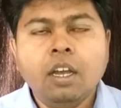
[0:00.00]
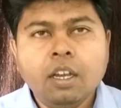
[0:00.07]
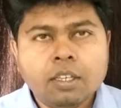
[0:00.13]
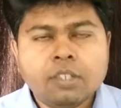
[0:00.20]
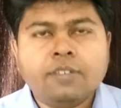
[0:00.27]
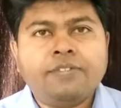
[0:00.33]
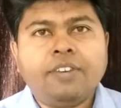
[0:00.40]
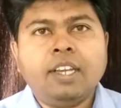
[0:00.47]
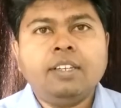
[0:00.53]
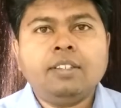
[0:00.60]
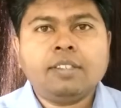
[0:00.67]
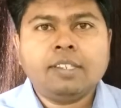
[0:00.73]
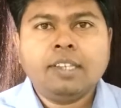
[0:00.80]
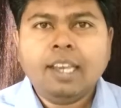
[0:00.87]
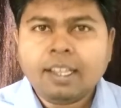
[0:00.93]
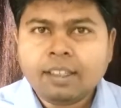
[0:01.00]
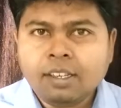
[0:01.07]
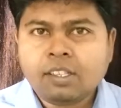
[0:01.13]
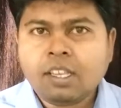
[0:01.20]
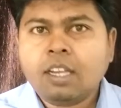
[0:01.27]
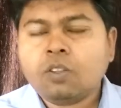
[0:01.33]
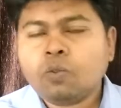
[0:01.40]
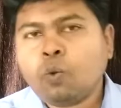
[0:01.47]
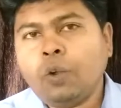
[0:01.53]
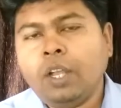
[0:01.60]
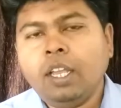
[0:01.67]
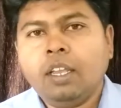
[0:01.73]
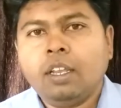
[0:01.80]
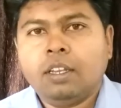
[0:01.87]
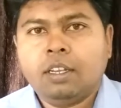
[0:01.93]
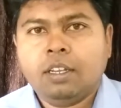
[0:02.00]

So friends, these are three